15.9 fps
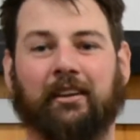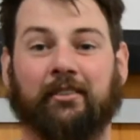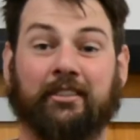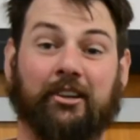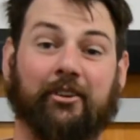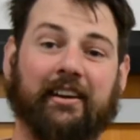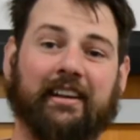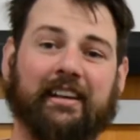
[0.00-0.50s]

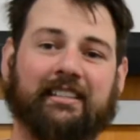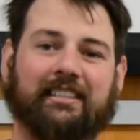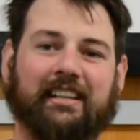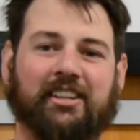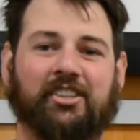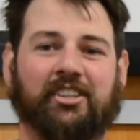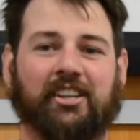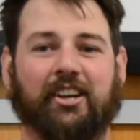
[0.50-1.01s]
So I guess
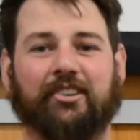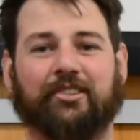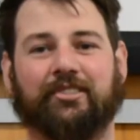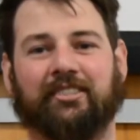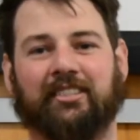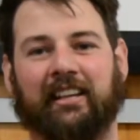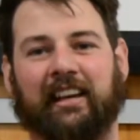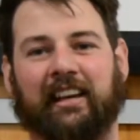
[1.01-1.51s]
that
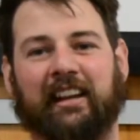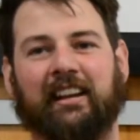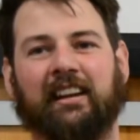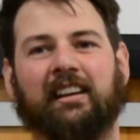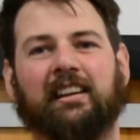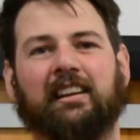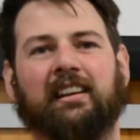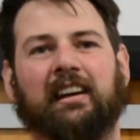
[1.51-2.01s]
shows that
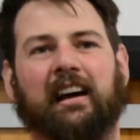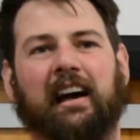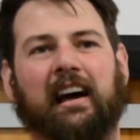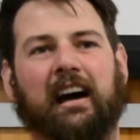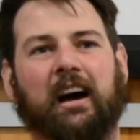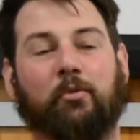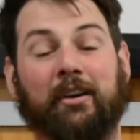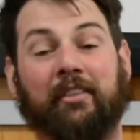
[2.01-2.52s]

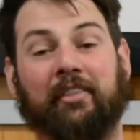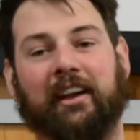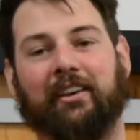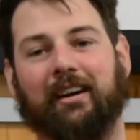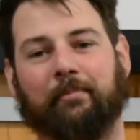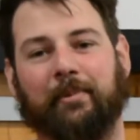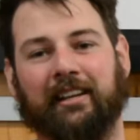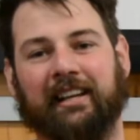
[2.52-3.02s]
when
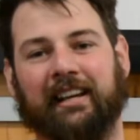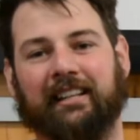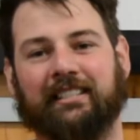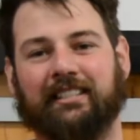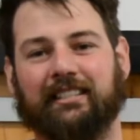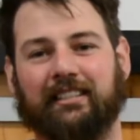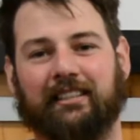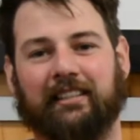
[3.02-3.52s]
they're up
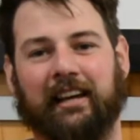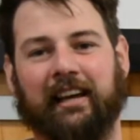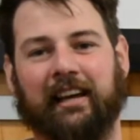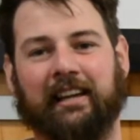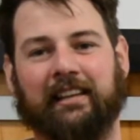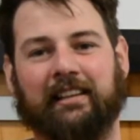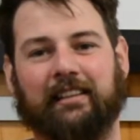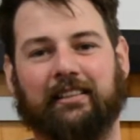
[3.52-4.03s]
against it,
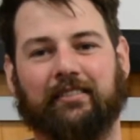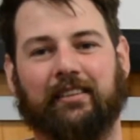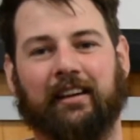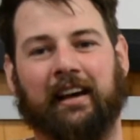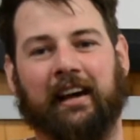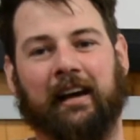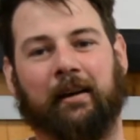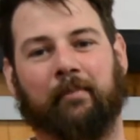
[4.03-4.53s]
they
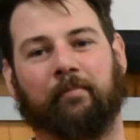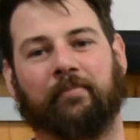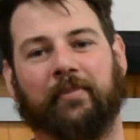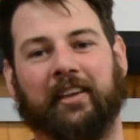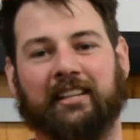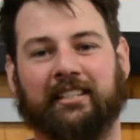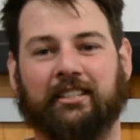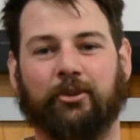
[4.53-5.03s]

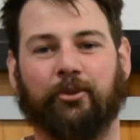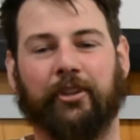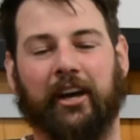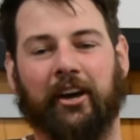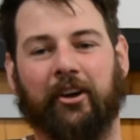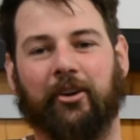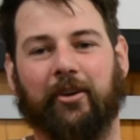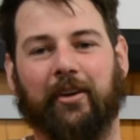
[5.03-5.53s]
still
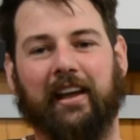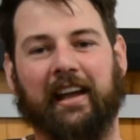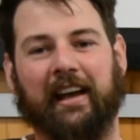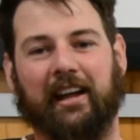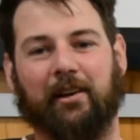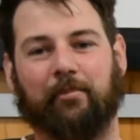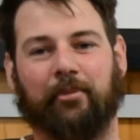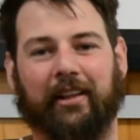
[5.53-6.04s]
know
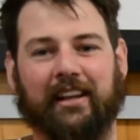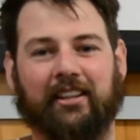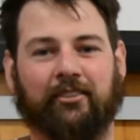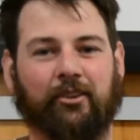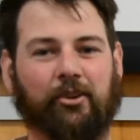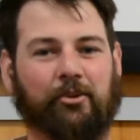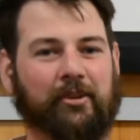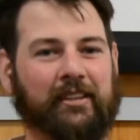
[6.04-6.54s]
how to play
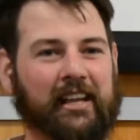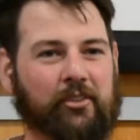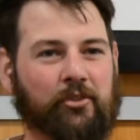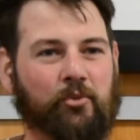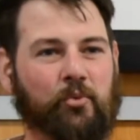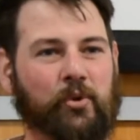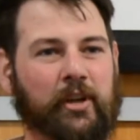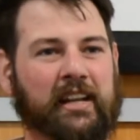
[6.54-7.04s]
through and get
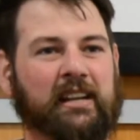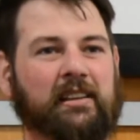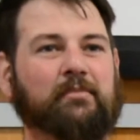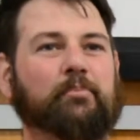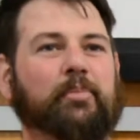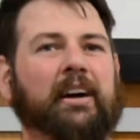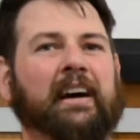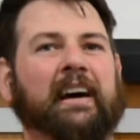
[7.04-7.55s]
the
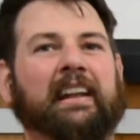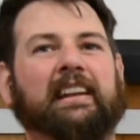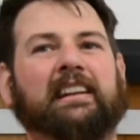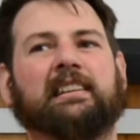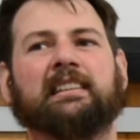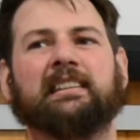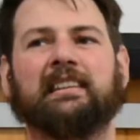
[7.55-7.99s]
win. But